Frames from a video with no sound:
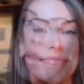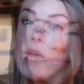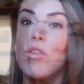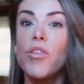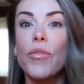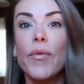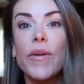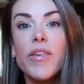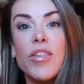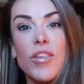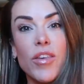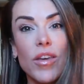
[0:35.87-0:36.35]

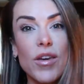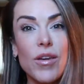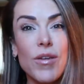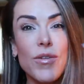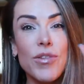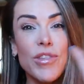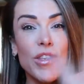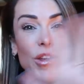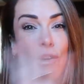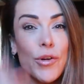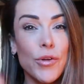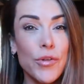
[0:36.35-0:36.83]
So
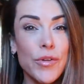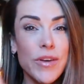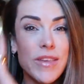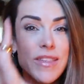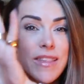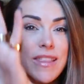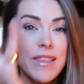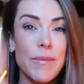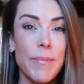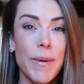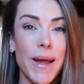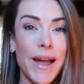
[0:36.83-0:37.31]
excuse the
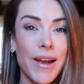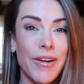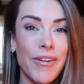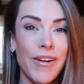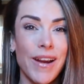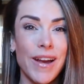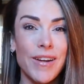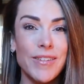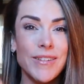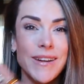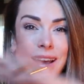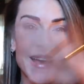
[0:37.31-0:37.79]
noise in the
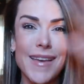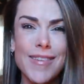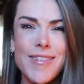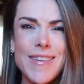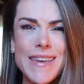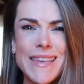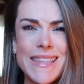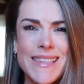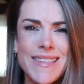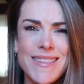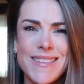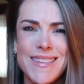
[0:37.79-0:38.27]
background. As
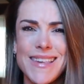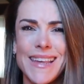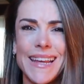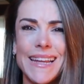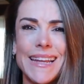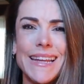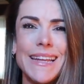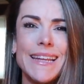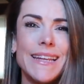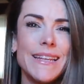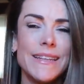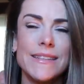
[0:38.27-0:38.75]
you can
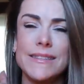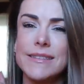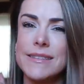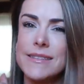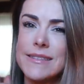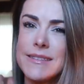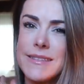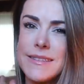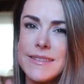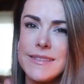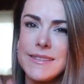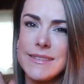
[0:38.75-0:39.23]
see,
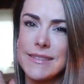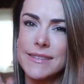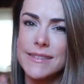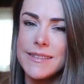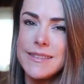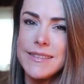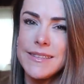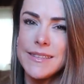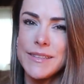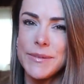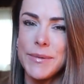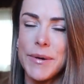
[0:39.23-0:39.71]

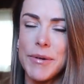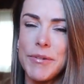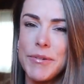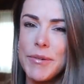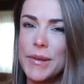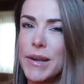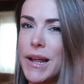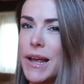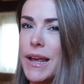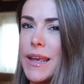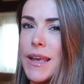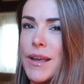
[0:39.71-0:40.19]
you're
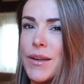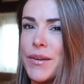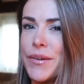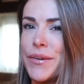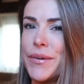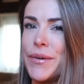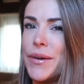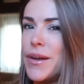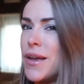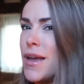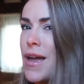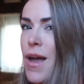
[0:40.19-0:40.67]
probably like,
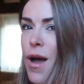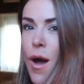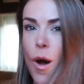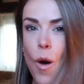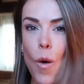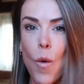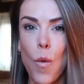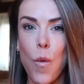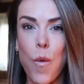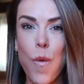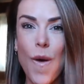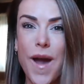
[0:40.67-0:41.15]

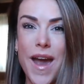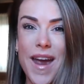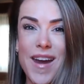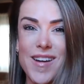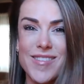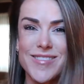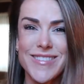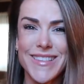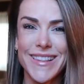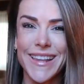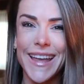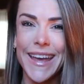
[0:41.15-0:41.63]

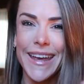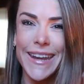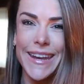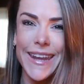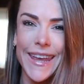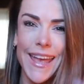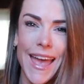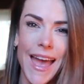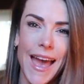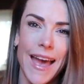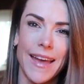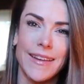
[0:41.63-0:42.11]
where's
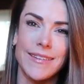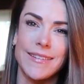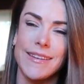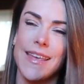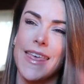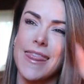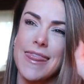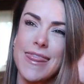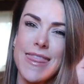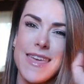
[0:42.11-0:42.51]
Lainey at?